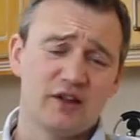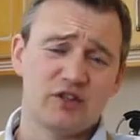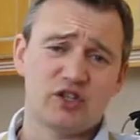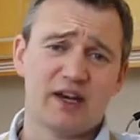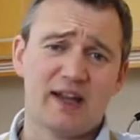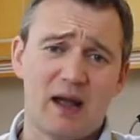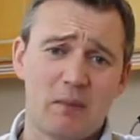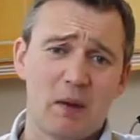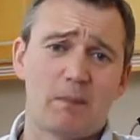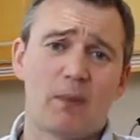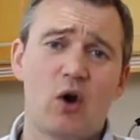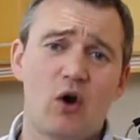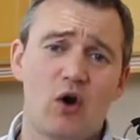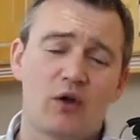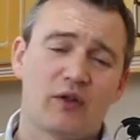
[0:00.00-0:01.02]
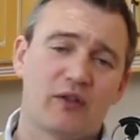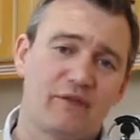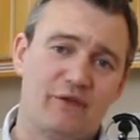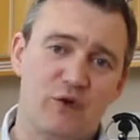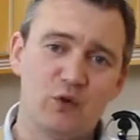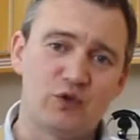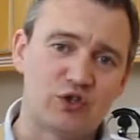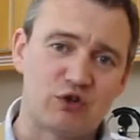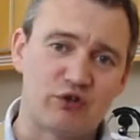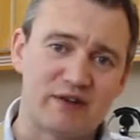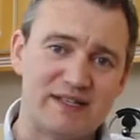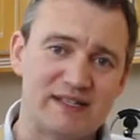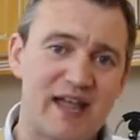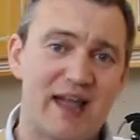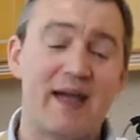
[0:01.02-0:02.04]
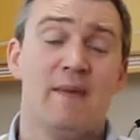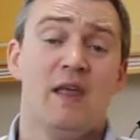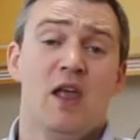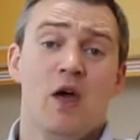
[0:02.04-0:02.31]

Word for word: Check out my blog, the full story's there.